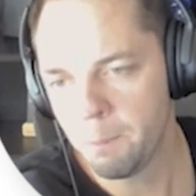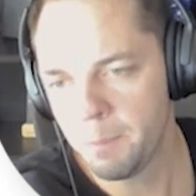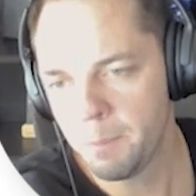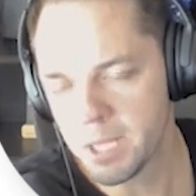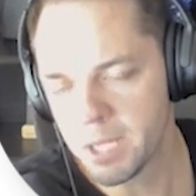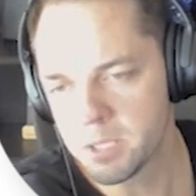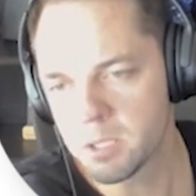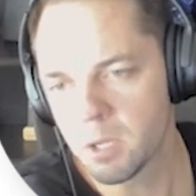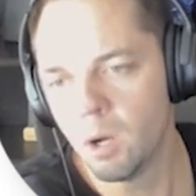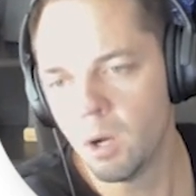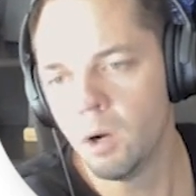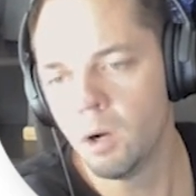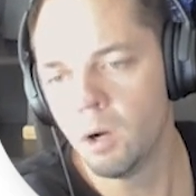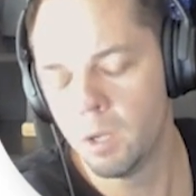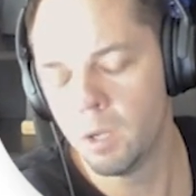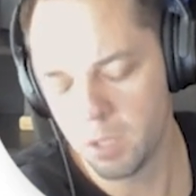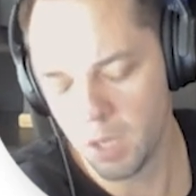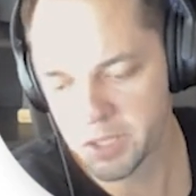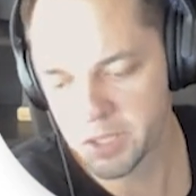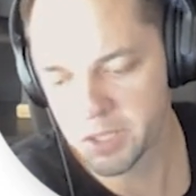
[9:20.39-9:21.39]
based
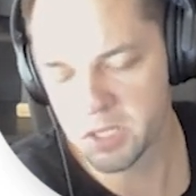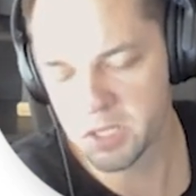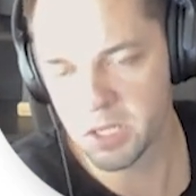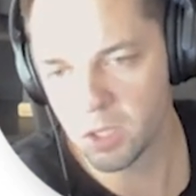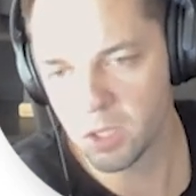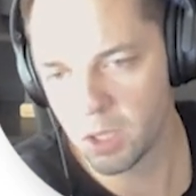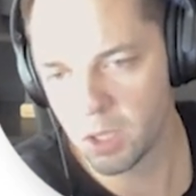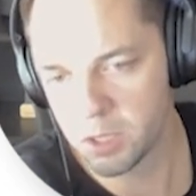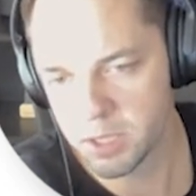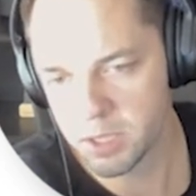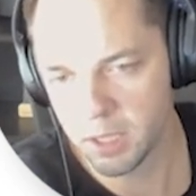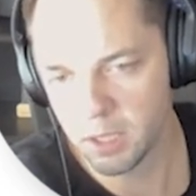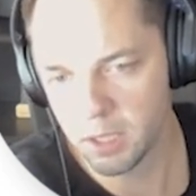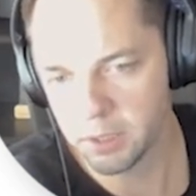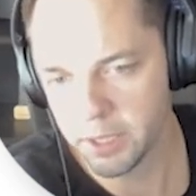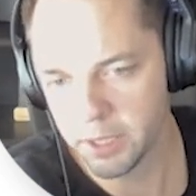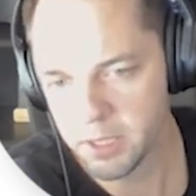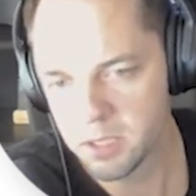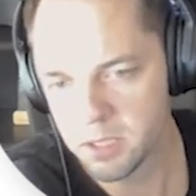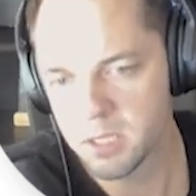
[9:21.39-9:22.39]
on existing content
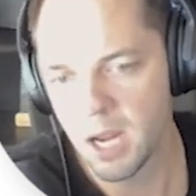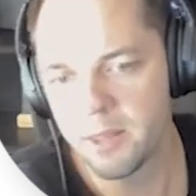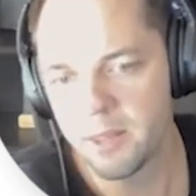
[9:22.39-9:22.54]
and links,